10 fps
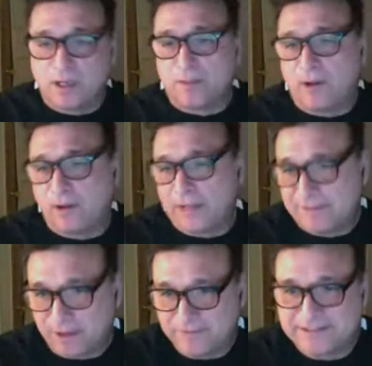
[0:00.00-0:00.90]
All have
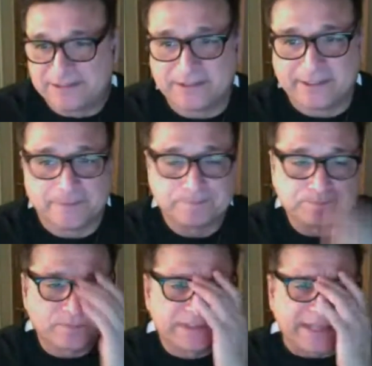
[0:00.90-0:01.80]
offices here.
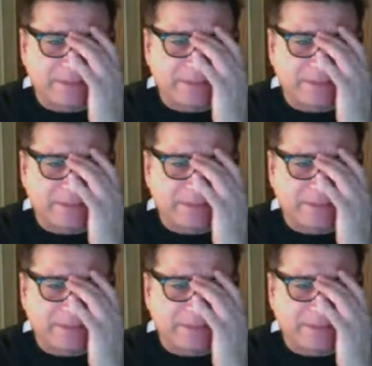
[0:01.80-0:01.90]
Now,